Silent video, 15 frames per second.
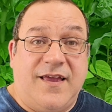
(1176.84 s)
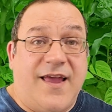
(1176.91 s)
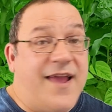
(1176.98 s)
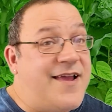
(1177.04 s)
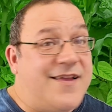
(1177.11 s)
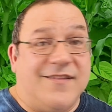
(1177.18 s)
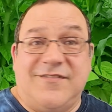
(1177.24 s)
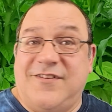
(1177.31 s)

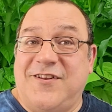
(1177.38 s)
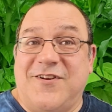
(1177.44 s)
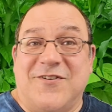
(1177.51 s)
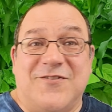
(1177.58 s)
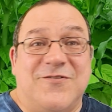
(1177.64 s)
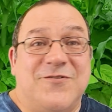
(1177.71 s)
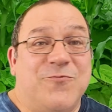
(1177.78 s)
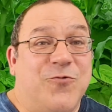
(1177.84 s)
And
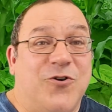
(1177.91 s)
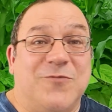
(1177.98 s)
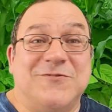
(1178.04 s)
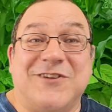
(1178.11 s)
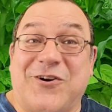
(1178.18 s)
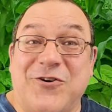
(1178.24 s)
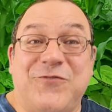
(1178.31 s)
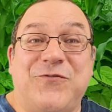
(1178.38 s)
worms
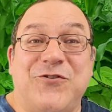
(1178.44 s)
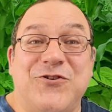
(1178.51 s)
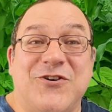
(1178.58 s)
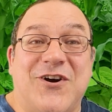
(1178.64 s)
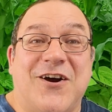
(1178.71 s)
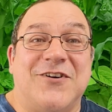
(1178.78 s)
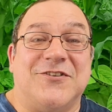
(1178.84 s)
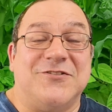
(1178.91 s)
are good for your
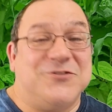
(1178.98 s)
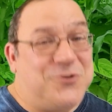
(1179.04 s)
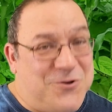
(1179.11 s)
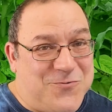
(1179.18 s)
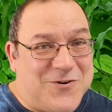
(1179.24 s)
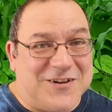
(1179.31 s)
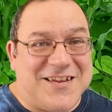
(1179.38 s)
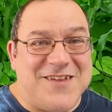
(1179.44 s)
garden, so
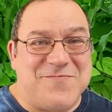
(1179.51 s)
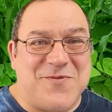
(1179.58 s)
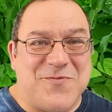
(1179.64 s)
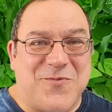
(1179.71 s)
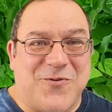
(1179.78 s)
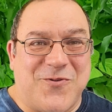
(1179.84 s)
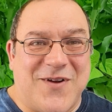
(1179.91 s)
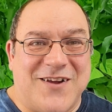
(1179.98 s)
you want to keep
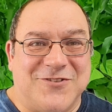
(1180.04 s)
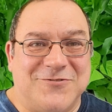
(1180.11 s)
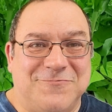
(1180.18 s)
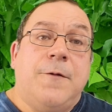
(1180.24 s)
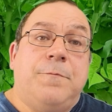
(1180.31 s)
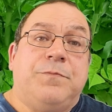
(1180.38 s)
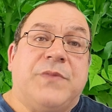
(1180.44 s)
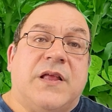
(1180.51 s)
them around.
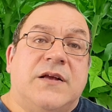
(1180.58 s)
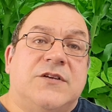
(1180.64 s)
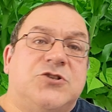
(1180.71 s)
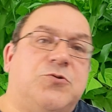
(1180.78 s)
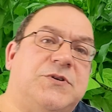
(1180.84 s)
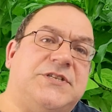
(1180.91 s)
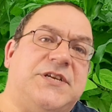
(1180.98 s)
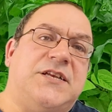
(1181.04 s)

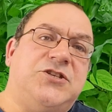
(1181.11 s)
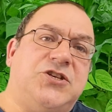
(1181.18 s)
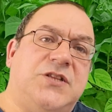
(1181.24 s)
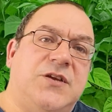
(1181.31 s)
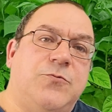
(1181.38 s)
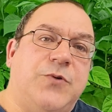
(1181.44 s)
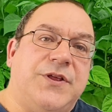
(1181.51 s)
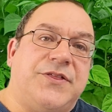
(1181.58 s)
So
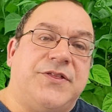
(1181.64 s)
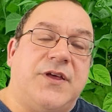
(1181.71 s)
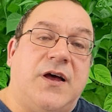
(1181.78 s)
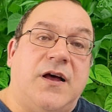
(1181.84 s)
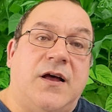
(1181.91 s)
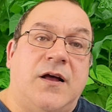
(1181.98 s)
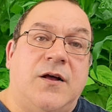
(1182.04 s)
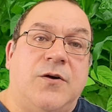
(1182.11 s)
essentially, with
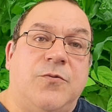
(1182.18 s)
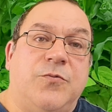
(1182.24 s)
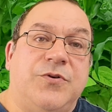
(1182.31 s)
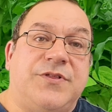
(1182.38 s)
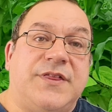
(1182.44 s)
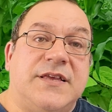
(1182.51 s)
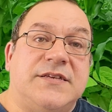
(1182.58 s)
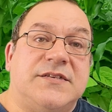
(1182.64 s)

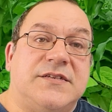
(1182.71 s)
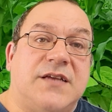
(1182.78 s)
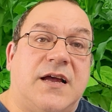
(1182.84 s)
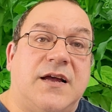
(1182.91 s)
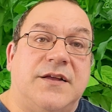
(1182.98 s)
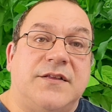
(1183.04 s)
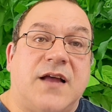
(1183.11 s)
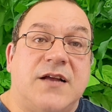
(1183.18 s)
this
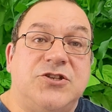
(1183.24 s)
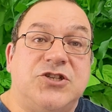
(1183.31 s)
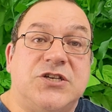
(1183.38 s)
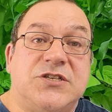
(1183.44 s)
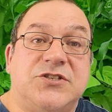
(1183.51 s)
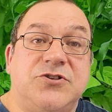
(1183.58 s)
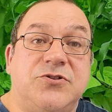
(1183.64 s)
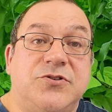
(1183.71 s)

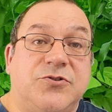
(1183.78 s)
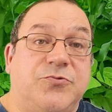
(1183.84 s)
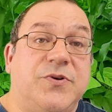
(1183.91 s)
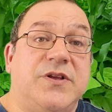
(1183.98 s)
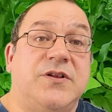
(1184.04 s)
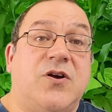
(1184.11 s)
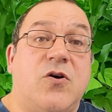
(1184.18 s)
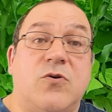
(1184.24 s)
digester, the
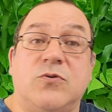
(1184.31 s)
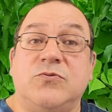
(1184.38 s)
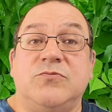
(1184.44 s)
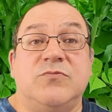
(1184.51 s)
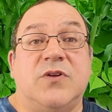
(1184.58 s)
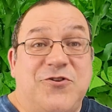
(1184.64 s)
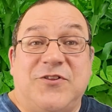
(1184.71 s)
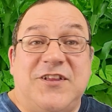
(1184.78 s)
green
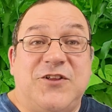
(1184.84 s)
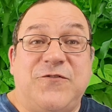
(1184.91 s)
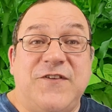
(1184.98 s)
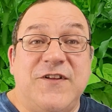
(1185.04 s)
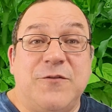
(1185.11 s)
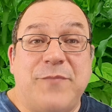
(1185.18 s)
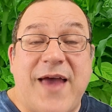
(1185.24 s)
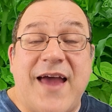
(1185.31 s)
cone, you don't need to
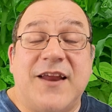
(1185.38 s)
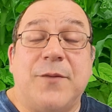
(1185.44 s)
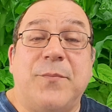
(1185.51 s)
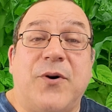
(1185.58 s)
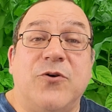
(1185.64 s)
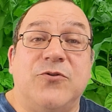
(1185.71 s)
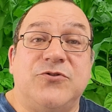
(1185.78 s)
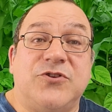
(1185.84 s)
feel bad
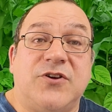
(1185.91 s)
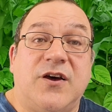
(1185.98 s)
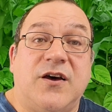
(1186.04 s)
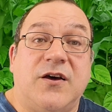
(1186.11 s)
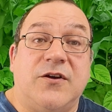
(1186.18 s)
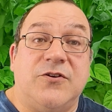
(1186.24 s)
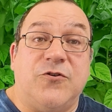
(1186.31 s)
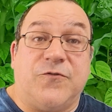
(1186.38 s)
about
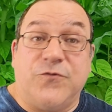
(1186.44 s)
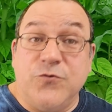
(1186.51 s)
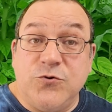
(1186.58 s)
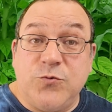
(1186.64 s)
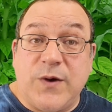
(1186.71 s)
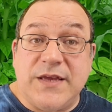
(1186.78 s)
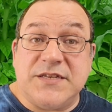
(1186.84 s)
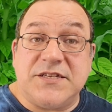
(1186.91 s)
your food
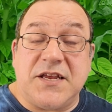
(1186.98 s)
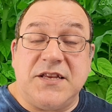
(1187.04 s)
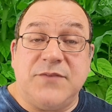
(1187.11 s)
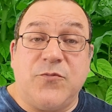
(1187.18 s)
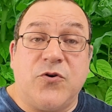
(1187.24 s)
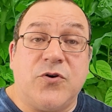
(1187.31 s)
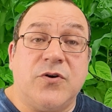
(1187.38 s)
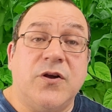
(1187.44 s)
waste
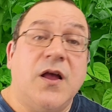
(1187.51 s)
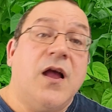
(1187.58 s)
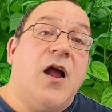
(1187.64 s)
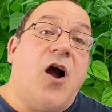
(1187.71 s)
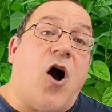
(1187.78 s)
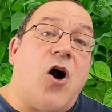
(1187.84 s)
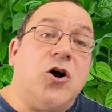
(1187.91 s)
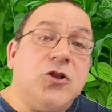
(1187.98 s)
anymore.
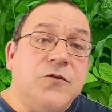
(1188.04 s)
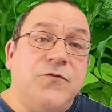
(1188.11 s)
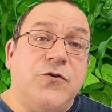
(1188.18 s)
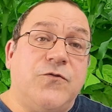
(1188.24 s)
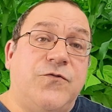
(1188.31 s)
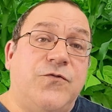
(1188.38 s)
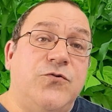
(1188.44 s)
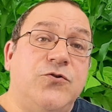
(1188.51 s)
All of
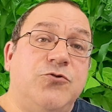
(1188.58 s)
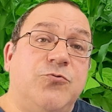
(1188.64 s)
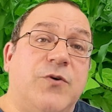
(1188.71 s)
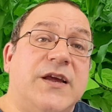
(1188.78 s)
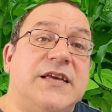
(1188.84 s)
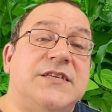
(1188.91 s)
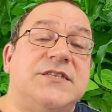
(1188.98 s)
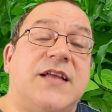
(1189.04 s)
your food
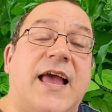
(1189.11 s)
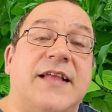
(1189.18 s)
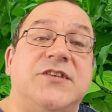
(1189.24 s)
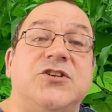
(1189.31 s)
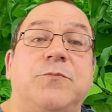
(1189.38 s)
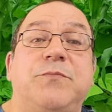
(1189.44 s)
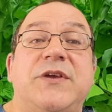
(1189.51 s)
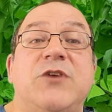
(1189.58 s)
waste
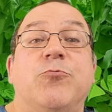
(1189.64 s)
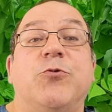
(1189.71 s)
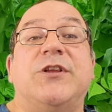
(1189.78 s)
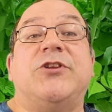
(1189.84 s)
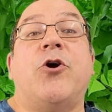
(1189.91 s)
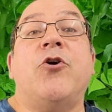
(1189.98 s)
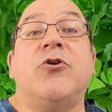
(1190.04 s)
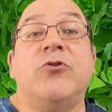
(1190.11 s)
ends up being
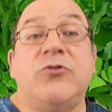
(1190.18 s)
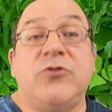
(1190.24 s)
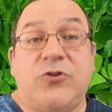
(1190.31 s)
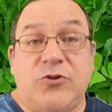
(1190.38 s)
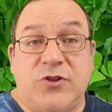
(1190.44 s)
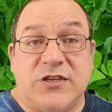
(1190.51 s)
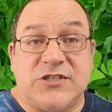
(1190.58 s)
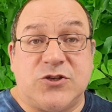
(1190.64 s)
returned
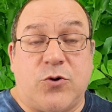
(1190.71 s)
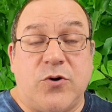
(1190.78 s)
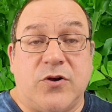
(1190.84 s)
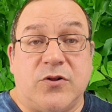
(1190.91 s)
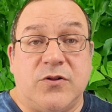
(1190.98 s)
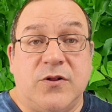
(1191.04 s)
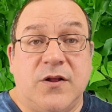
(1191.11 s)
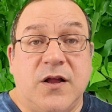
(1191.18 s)
to the
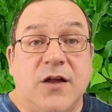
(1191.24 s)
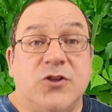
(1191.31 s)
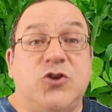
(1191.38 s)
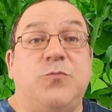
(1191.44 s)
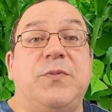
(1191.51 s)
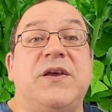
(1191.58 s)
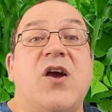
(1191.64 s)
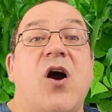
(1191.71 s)
soil
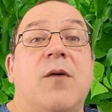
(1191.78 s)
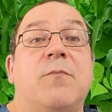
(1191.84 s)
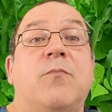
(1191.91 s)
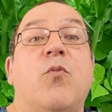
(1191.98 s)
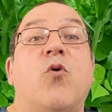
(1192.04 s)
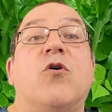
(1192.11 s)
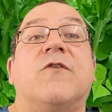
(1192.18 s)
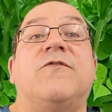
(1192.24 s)
to become
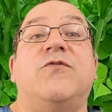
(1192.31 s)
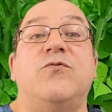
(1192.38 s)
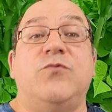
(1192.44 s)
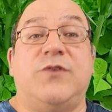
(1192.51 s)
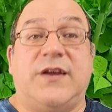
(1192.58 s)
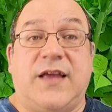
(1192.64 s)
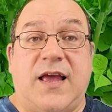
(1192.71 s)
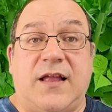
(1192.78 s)
more
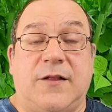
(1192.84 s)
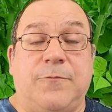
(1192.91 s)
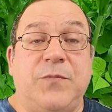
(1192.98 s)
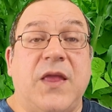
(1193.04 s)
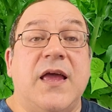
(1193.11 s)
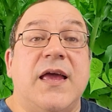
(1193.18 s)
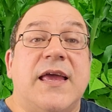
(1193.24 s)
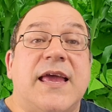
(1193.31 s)
food again.
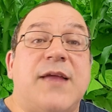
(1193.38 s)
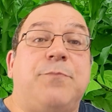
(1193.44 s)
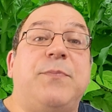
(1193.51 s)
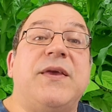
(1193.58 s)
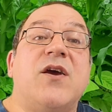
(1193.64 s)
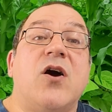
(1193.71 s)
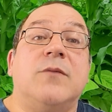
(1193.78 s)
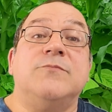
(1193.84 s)
It
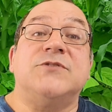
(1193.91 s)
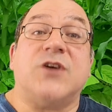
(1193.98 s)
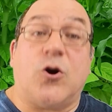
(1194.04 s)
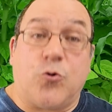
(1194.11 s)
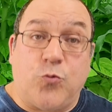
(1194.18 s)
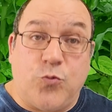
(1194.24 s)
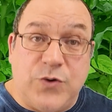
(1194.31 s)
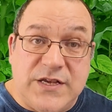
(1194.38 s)
becomes
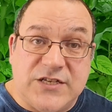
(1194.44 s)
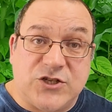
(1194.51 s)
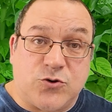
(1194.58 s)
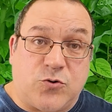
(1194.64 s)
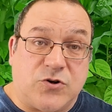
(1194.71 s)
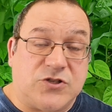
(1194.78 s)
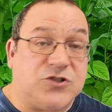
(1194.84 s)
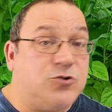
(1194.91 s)
a
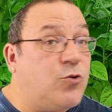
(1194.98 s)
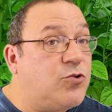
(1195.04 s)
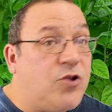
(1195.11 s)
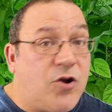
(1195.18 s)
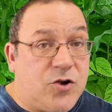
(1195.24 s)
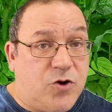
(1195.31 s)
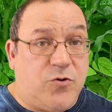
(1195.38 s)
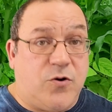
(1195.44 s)
resource, no
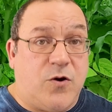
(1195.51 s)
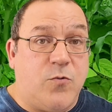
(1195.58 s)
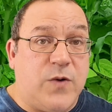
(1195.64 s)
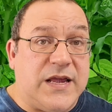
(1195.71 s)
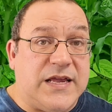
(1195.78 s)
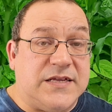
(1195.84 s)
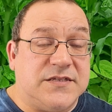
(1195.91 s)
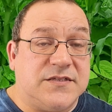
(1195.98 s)
longer a
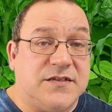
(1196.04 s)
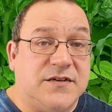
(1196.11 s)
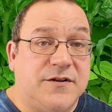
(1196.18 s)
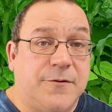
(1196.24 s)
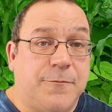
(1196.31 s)
waste.